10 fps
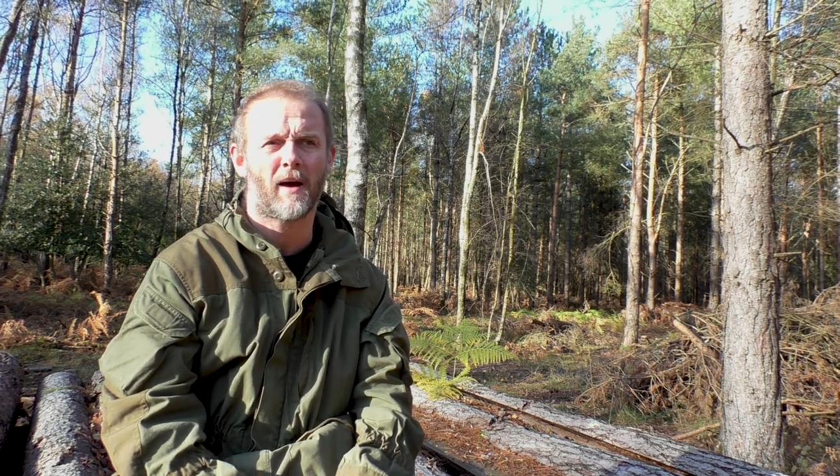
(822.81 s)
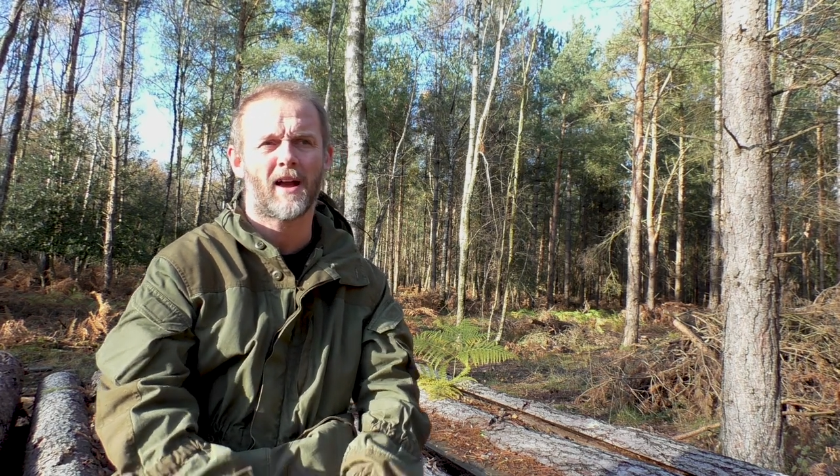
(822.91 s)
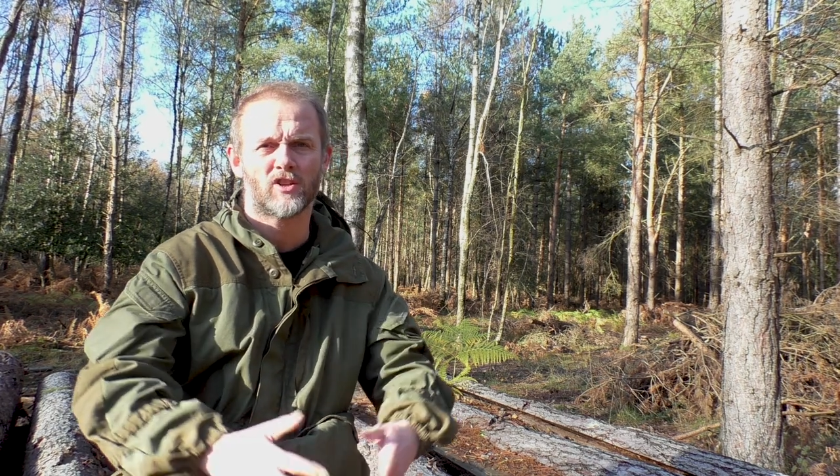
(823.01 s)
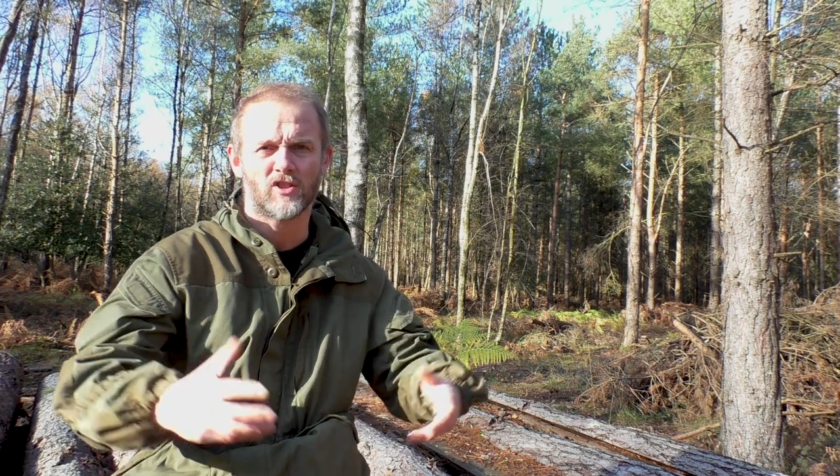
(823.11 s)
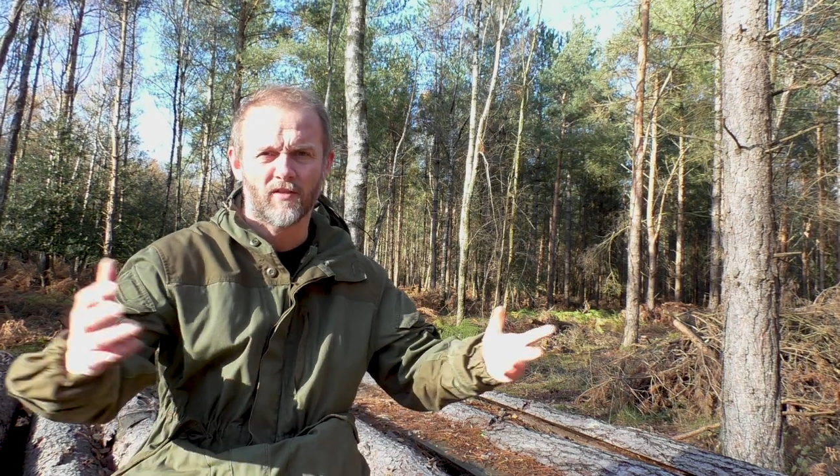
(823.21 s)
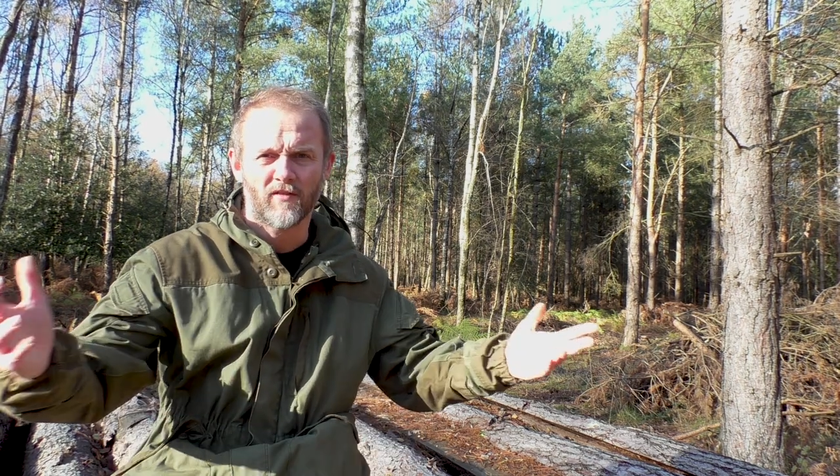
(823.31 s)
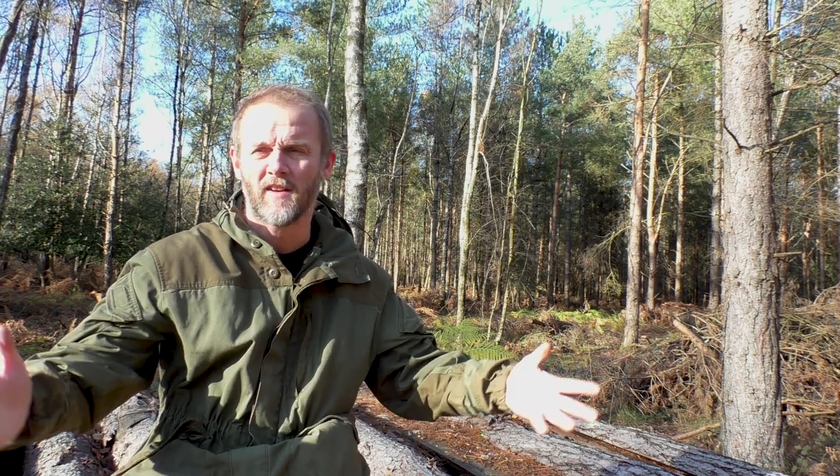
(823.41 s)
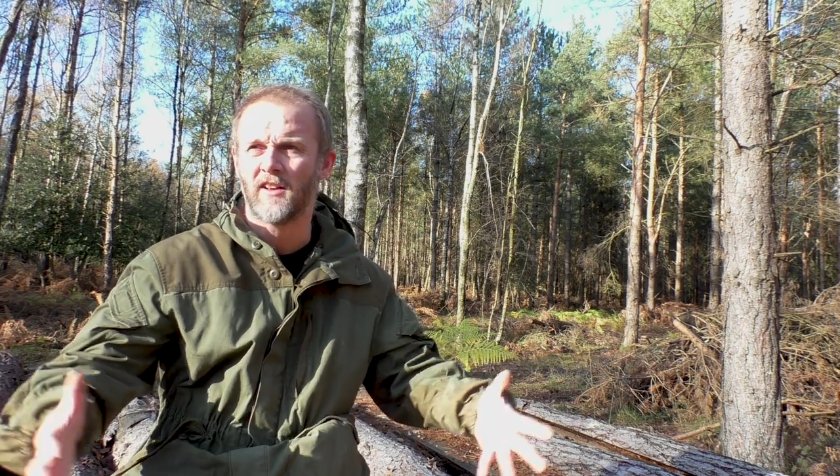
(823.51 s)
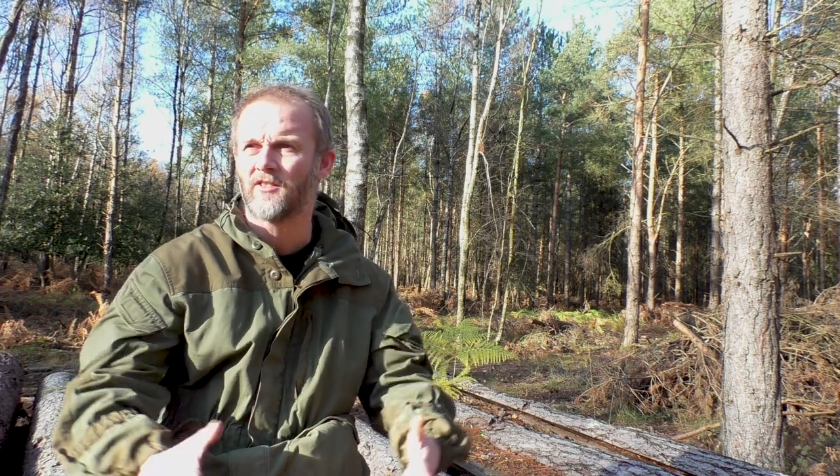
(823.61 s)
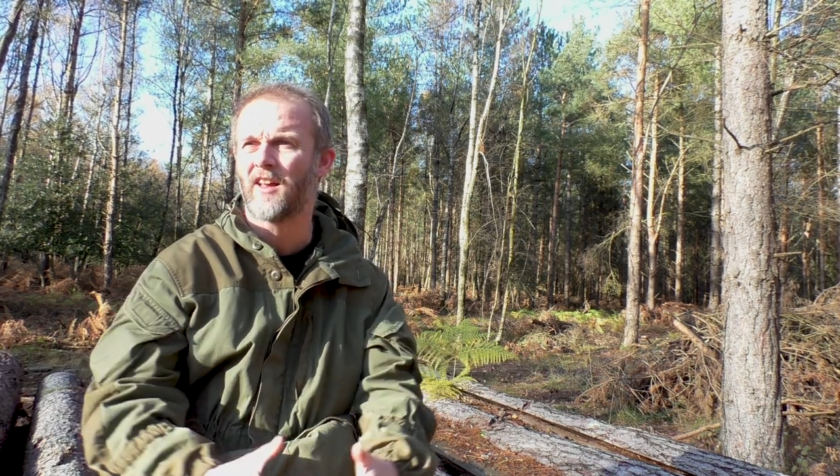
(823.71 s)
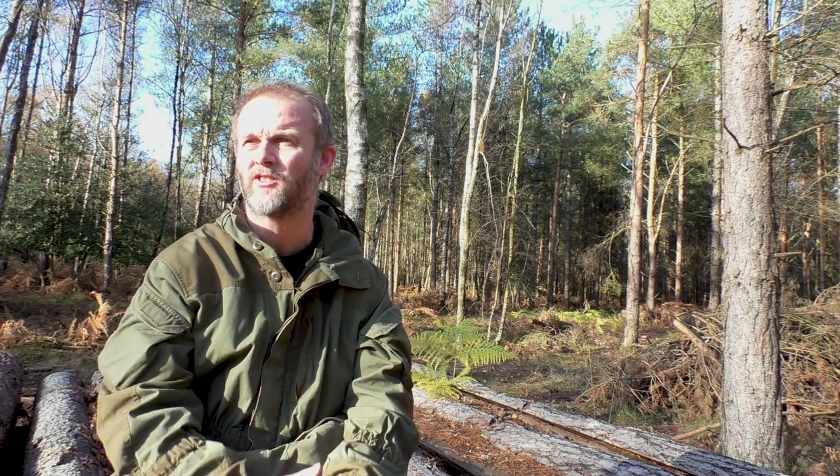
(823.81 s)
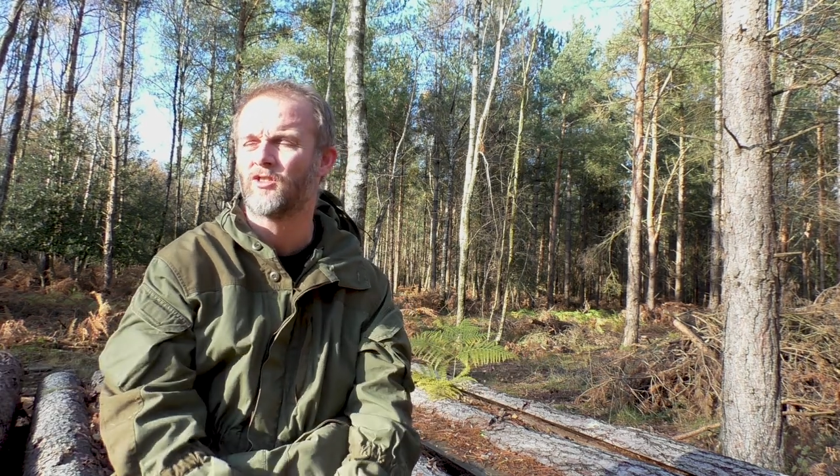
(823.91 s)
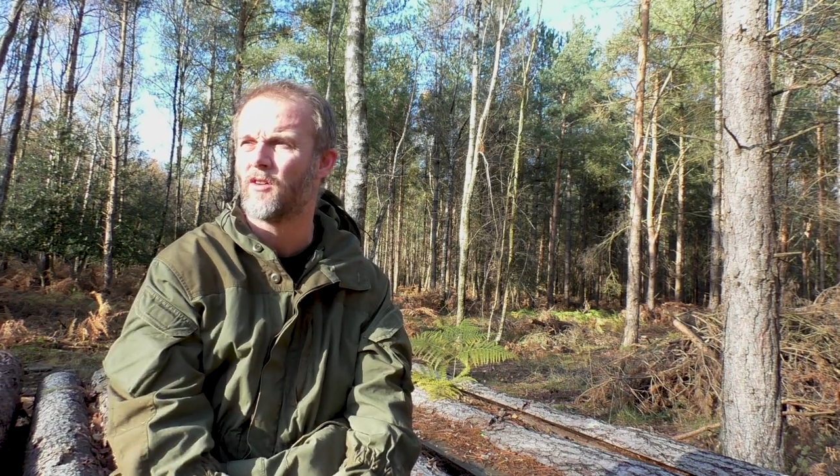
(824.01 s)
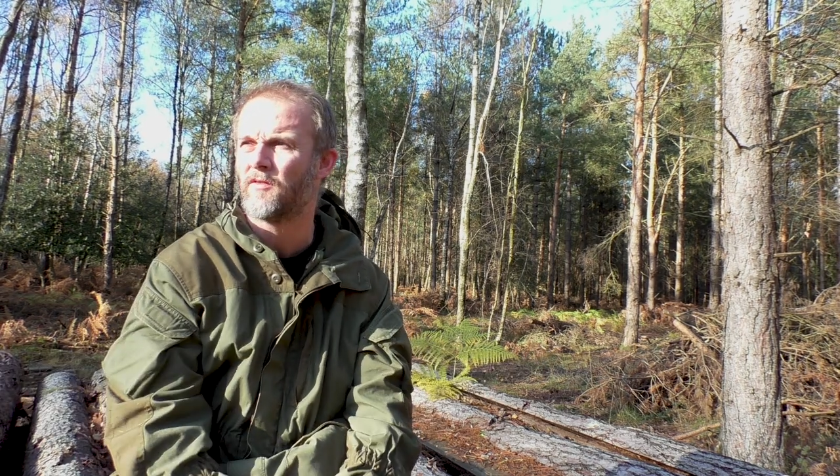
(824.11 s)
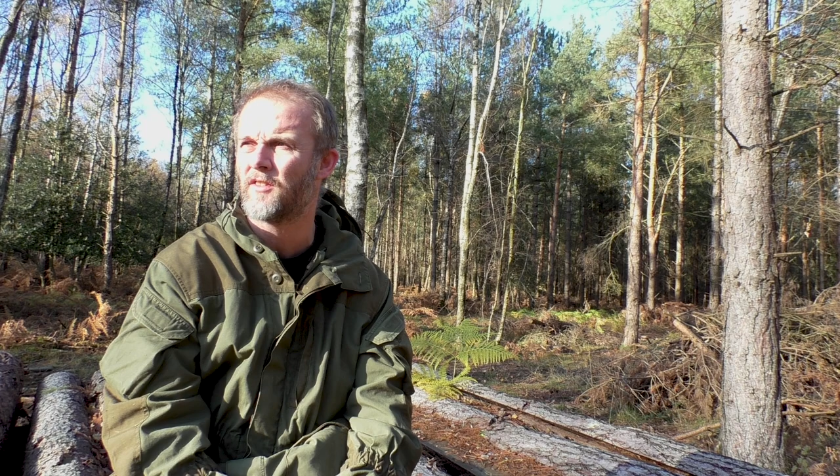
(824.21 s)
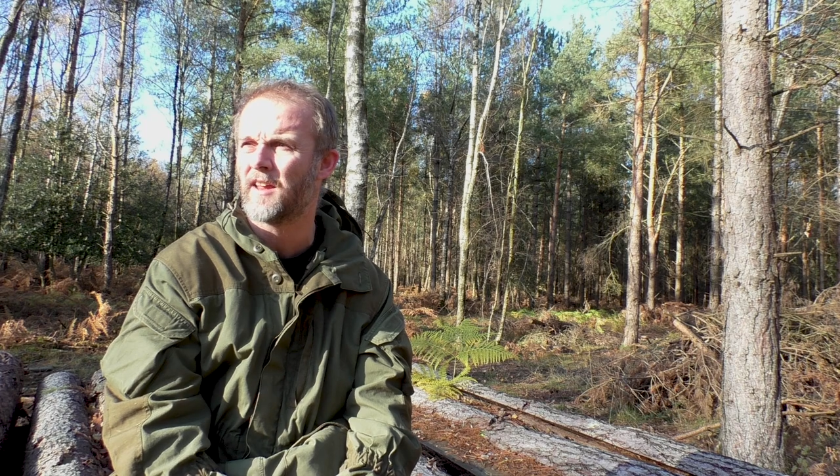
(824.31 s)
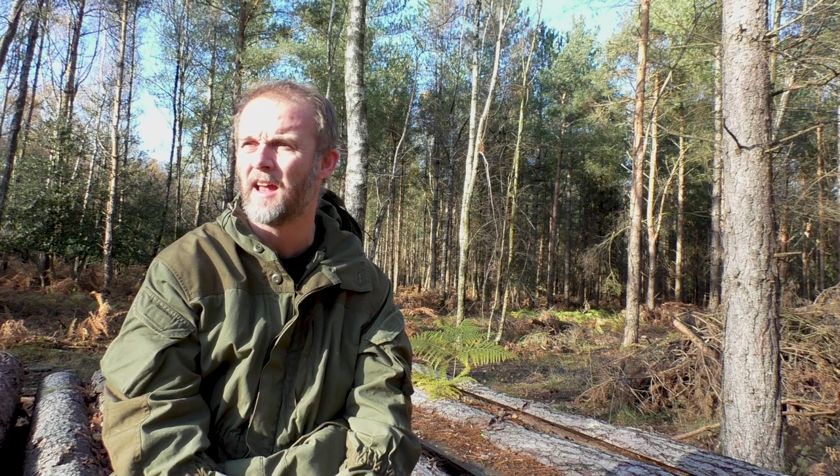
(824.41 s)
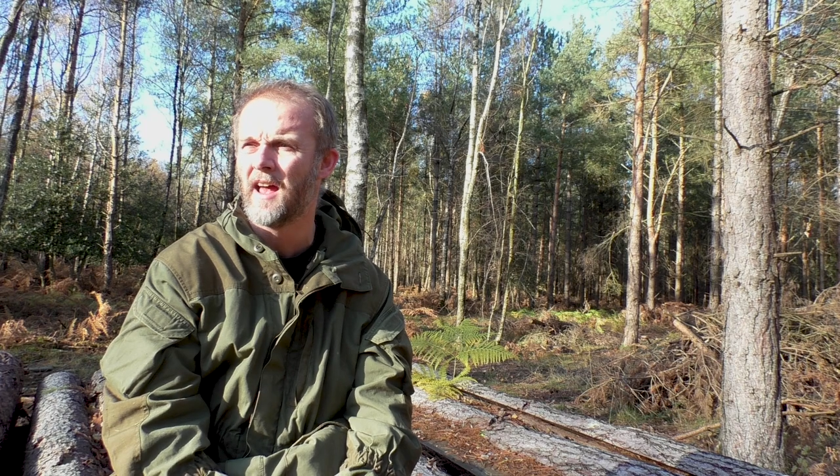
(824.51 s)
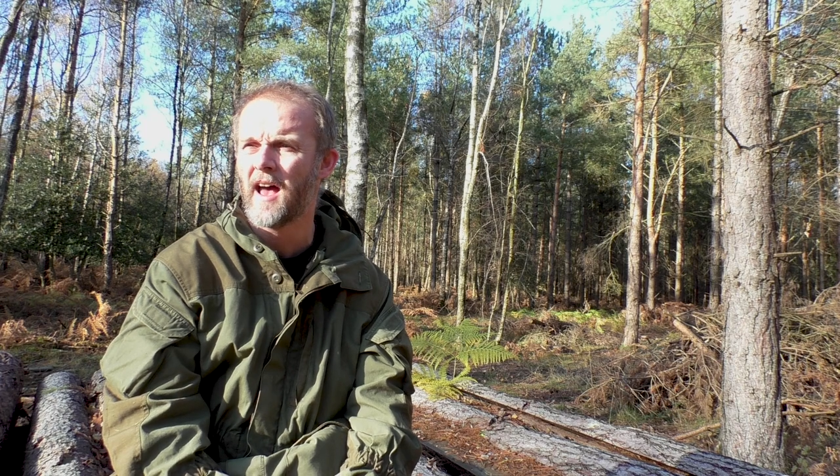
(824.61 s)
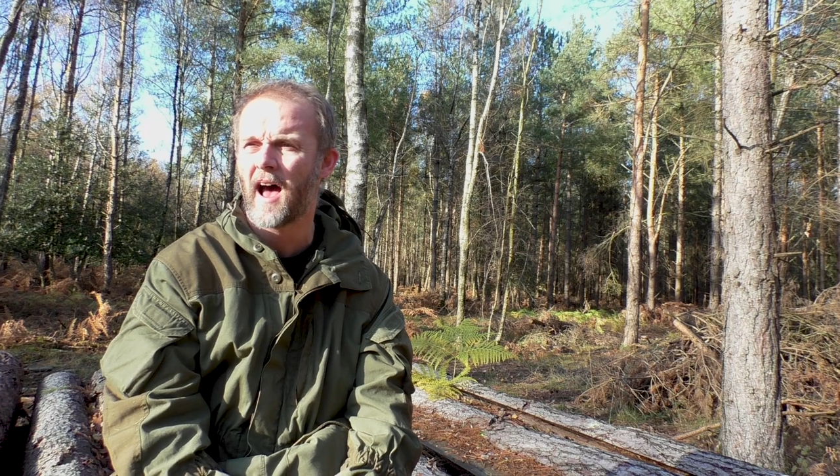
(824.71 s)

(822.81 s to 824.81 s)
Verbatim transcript: pasture fields, that sort of thing.